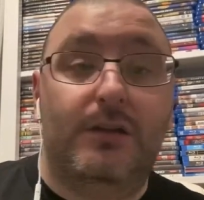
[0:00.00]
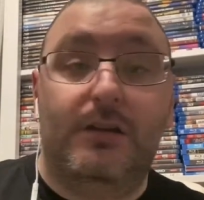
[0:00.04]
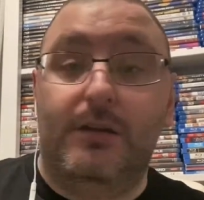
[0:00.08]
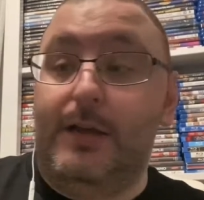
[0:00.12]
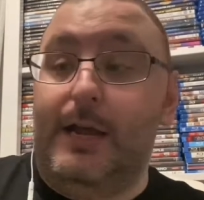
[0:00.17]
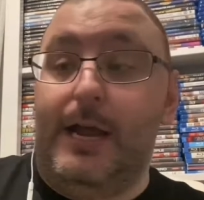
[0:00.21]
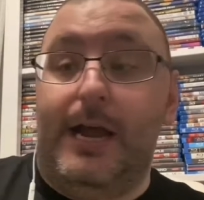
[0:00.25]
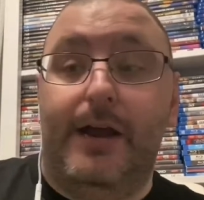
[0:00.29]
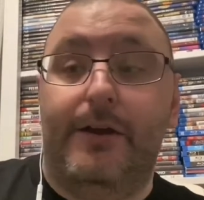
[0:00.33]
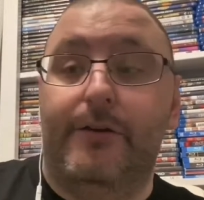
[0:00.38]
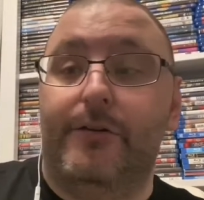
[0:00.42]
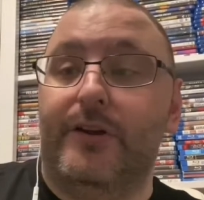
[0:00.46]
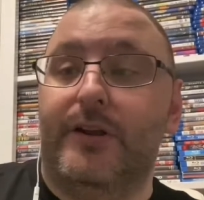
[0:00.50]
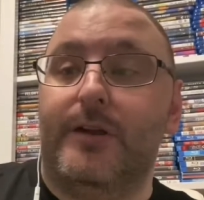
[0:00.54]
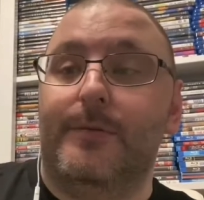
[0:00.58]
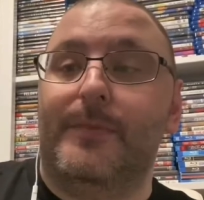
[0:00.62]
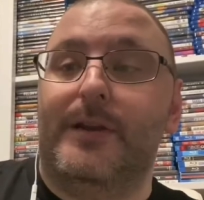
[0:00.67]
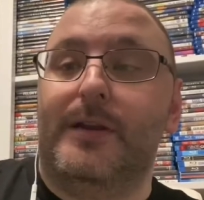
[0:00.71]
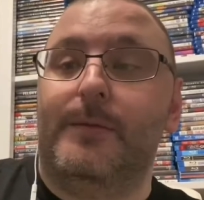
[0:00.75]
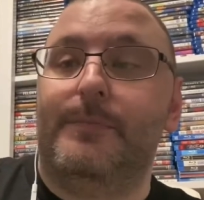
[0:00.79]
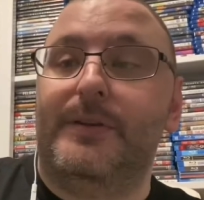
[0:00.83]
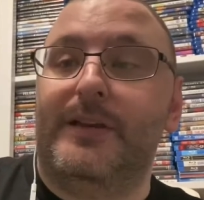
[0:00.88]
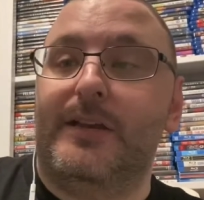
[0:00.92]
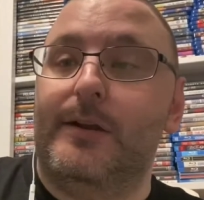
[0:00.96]
I
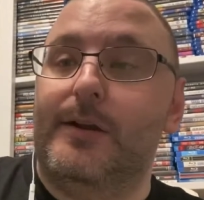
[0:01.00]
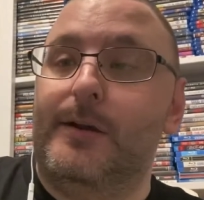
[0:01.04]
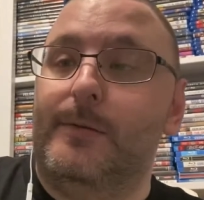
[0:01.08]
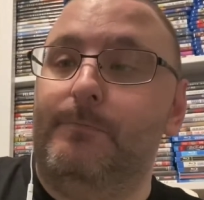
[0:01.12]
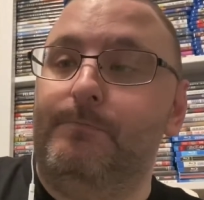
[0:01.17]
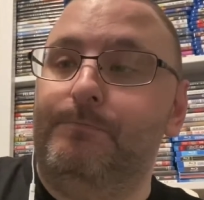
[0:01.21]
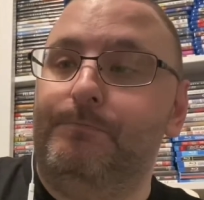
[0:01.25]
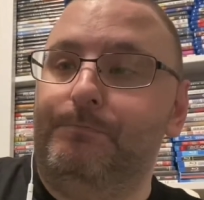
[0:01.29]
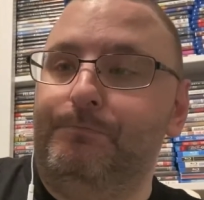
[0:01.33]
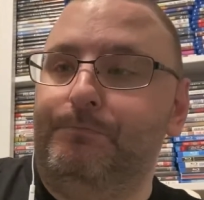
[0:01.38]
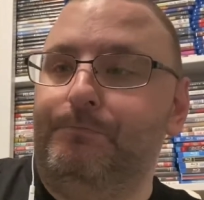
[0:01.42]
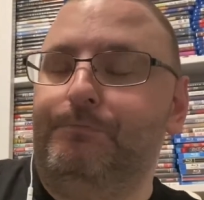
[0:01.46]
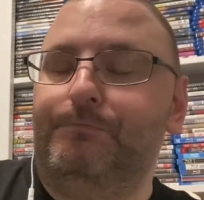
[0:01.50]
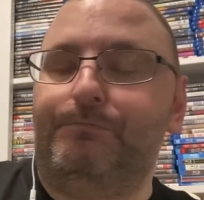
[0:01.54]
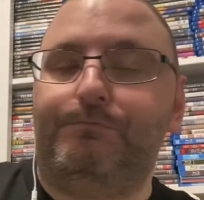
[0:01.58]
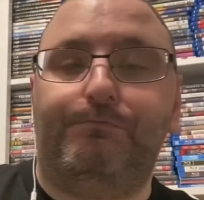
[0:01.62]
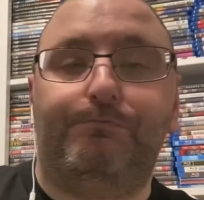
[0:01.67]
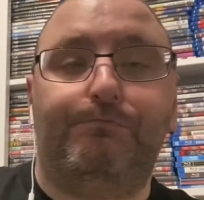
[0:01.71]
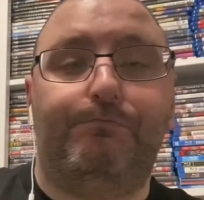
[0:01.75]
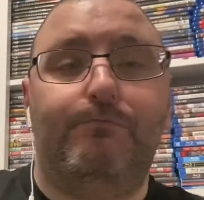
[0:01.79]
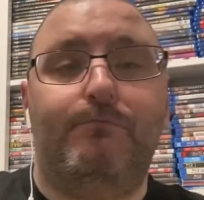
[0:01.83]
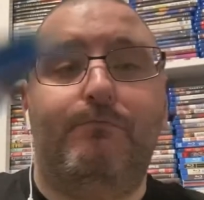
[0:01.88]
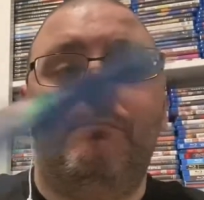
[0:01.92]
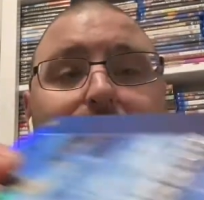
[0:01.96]
recommend to pick it up.
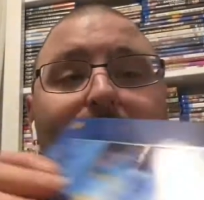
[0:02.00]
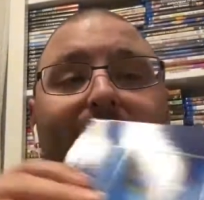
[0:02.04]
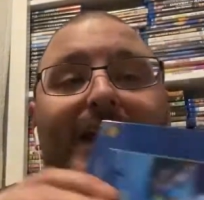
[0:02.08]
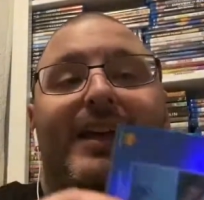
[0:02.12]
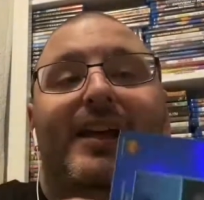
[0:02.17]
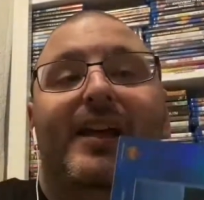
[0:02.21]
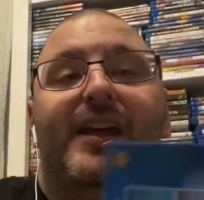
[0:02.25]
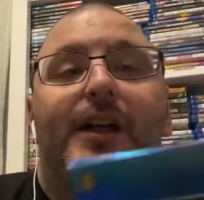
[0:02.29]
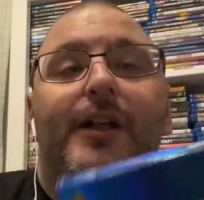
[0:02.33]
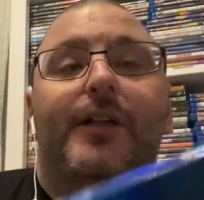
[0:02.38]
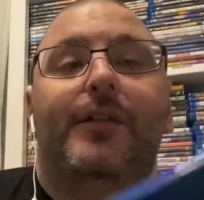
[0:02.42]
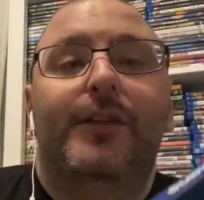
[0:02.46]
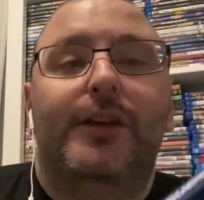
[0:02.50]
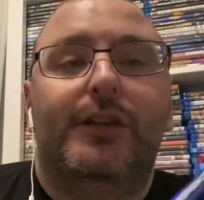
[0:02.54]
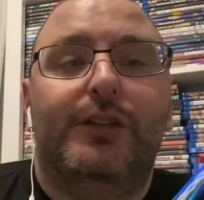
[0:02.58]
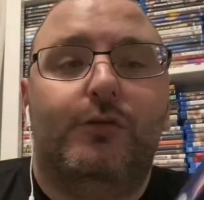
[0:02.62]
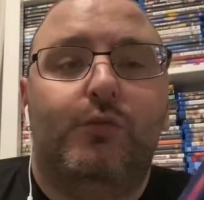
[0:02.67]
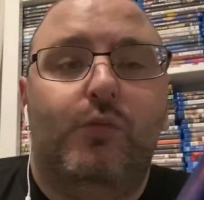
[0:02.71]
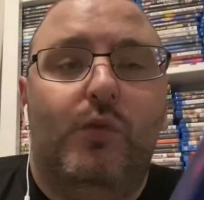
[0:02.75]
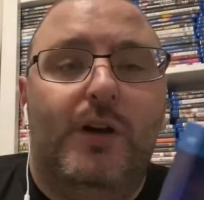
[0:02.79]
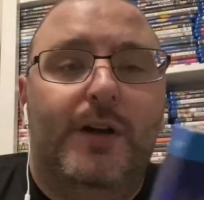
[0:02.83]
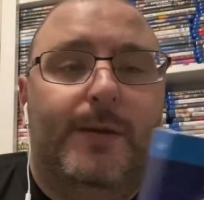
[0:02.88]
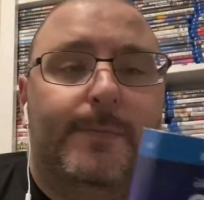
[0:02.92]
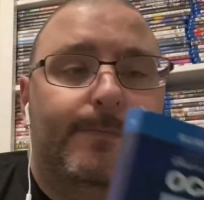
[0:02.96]
This
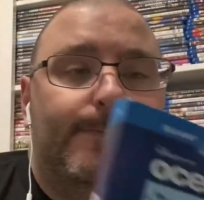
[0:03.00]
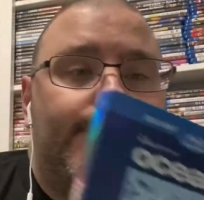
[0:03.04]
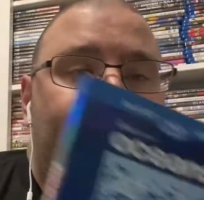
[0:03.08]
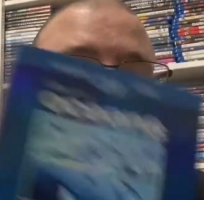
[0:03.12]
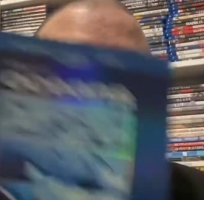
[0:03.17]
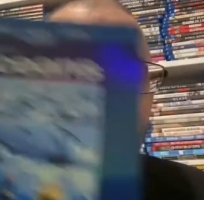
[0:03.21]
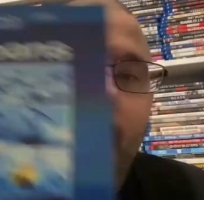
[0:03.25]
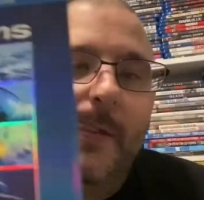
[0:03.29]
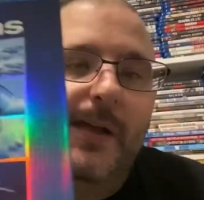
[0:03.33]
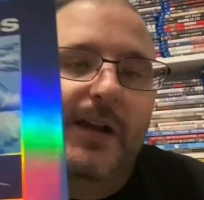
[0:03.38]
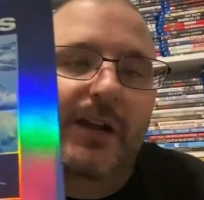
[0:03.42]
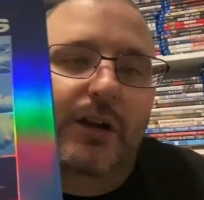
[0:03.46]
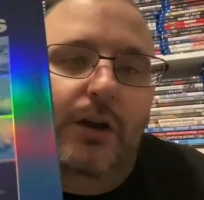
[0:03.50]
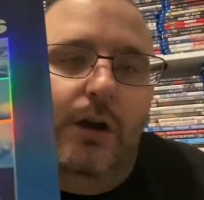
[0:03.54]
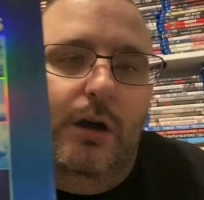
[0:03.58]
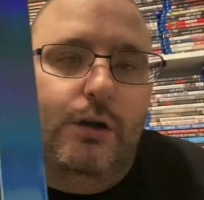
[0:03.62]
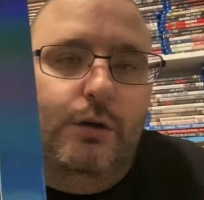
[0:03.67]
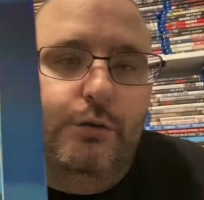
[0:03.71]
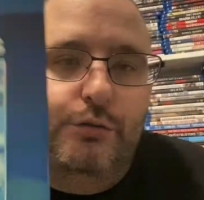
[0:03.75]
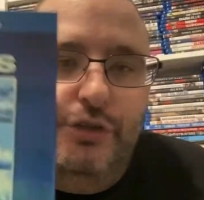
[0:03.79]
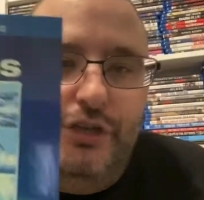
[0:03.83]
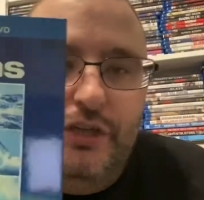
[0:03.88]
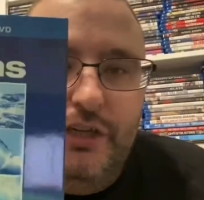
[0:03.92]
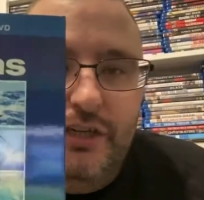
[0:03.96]
one,
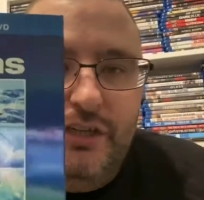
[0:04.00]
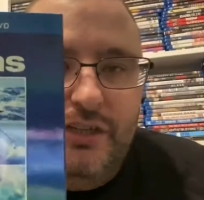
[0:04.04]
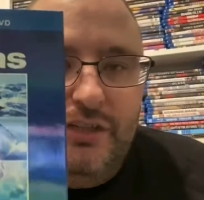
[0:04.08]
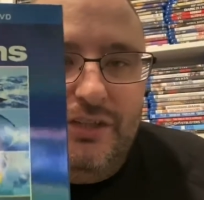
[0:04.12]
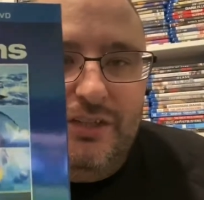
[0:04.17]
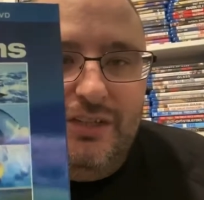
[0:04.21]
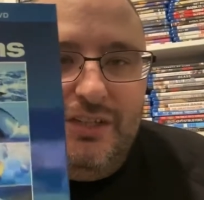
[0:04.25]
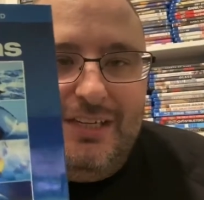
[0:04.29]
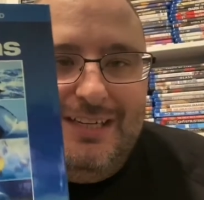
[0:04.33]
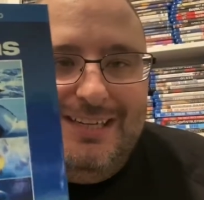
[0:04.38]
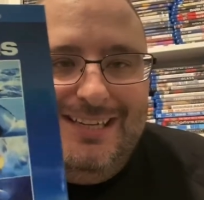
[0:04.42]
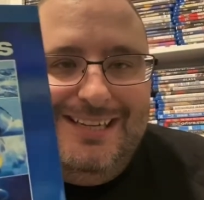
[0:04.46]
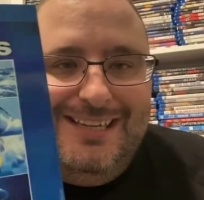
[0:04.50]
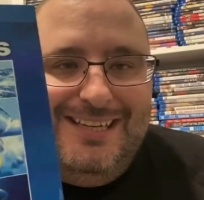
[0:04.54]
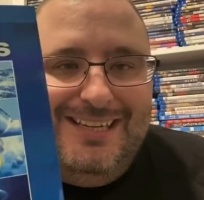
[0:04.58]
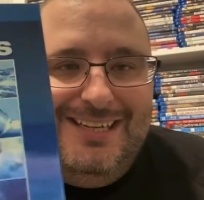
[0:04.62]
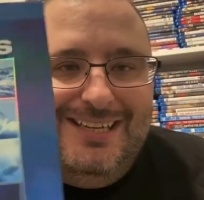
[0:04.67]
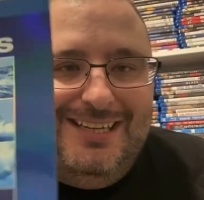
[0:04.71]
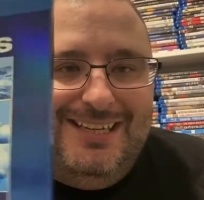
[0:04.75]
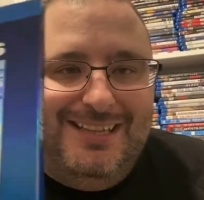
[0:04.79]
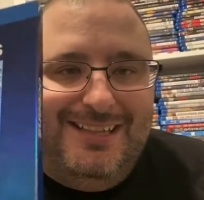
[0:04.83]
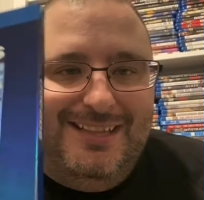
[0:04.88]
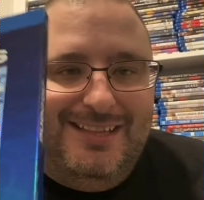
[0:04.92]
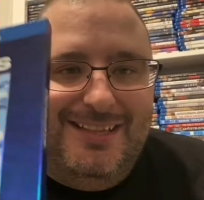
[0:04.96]
Oceans.
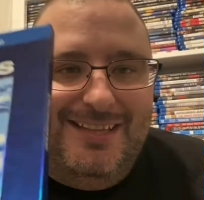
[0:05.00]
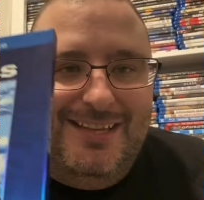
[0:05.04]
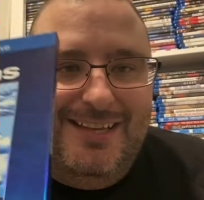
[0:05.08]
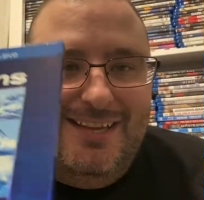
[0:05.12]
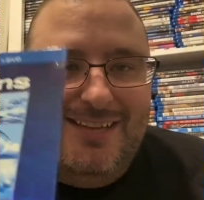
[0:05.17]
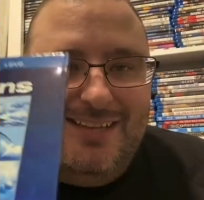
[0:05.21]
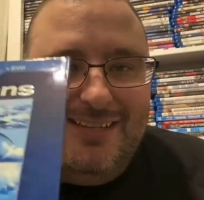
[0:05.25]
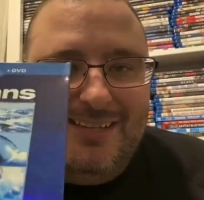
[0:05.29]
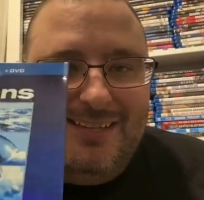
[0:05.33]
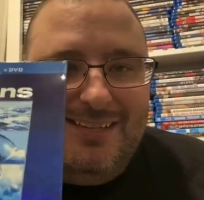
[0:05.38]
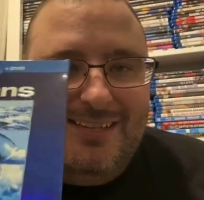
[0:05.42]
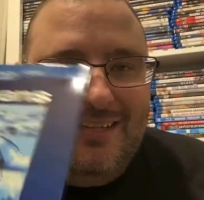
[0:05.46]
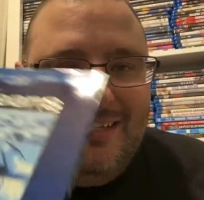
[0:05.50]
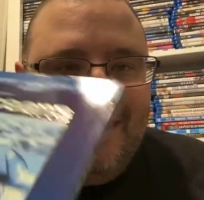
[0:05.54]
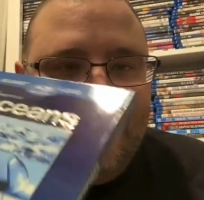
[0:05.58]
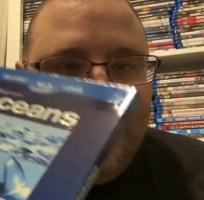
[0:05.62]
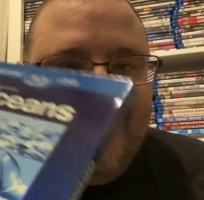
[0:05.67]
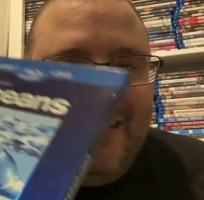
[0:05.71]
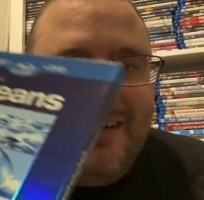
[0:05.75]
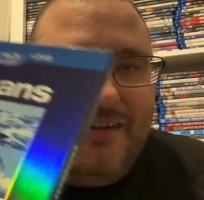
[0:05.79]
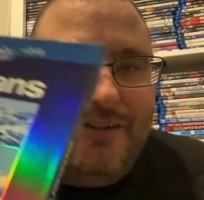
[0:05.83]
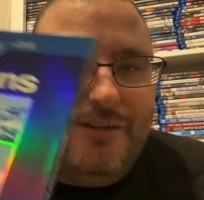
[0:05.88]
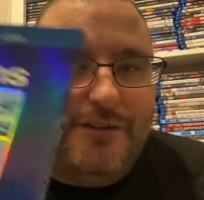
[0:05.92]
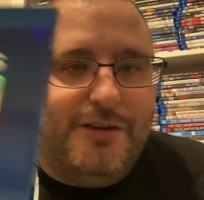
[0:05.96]
This is
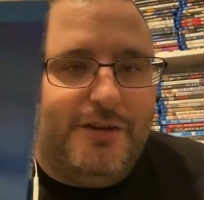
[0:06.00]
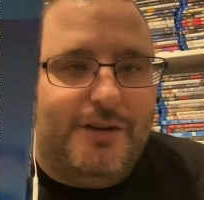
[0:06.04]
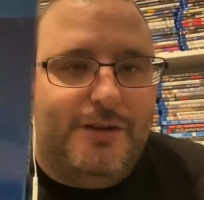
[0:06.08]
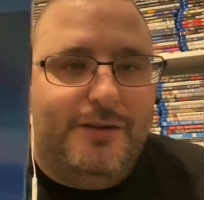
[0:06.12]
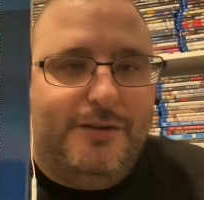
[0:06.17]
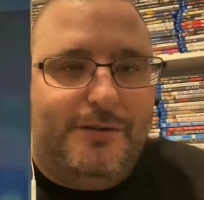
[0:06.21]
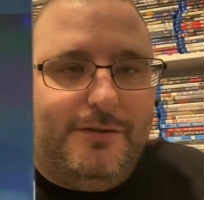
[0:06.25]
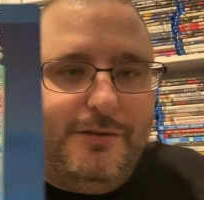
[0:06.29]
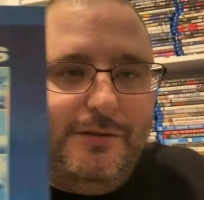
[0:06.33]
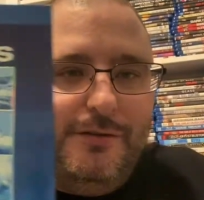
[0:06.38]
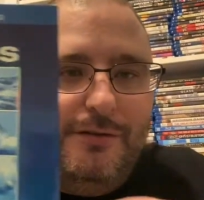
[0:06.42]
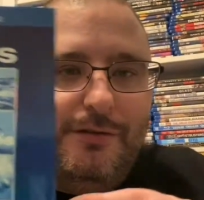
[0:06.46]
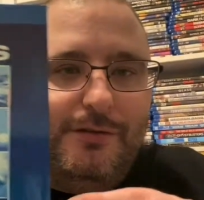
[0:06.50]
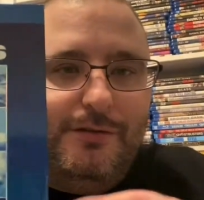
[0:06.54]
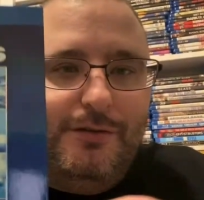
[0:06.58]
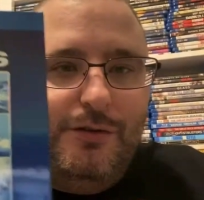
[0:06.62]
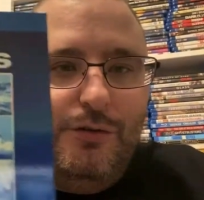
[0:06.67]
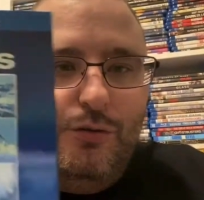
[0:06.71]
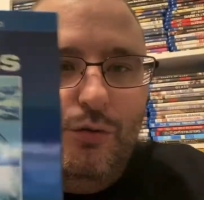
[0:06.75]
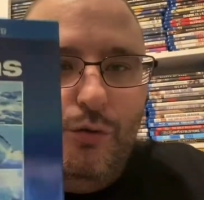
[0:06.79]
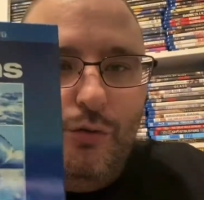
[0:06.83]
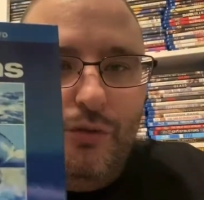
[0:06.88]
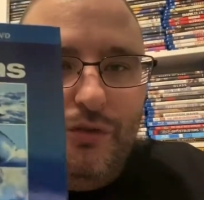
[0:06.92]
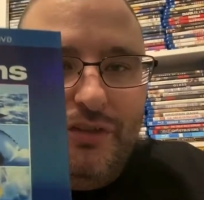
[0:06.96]
another
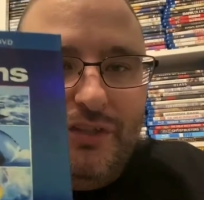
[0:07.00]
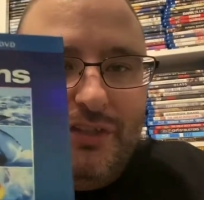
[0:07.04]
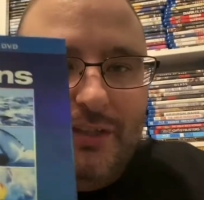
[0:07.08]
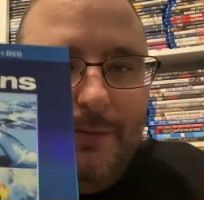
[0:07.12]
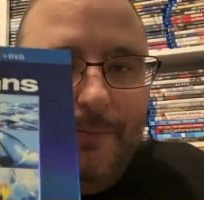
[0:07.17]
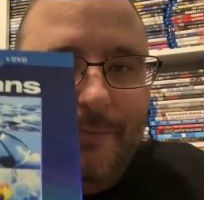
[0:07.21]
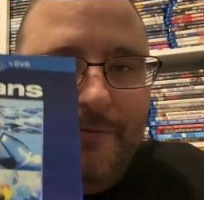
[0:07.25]
cool slip if